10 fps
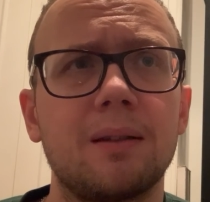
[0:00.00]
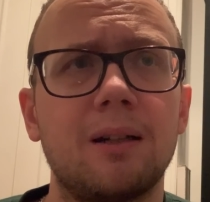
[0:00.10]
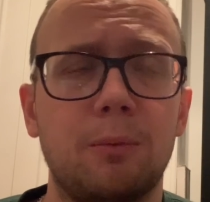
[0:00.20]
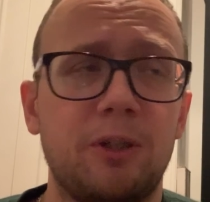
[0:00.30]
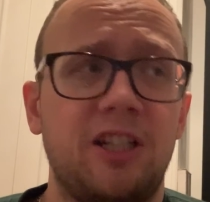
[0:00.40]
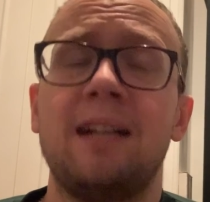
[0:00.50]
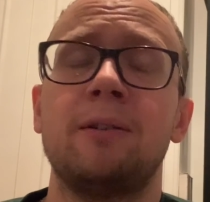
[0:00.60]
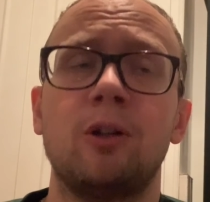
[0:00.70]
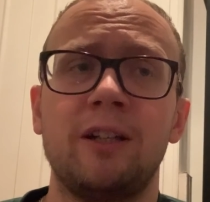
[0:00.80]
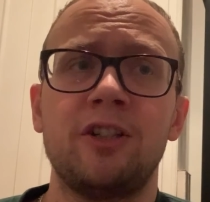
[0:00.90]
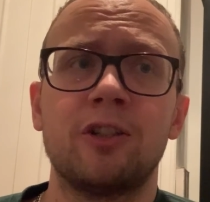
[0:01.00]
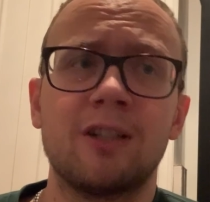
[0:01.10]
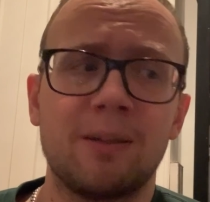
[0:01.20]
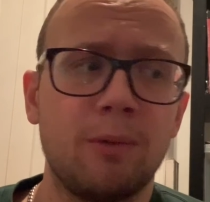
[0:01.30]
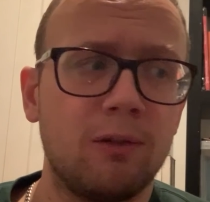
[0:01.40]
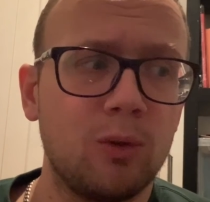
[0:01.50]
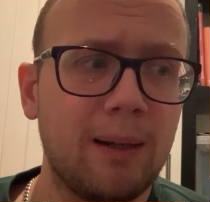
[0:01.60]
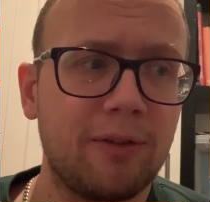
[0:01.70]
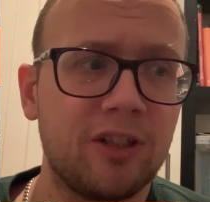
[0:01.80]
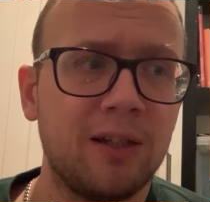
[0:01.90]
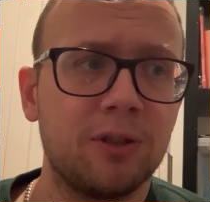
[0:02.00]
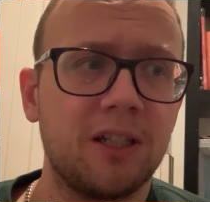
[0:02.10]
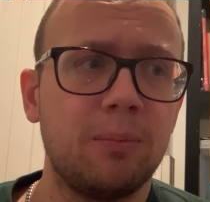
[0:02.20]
wish he hadn't got injured because it might rule him out of Chelsea,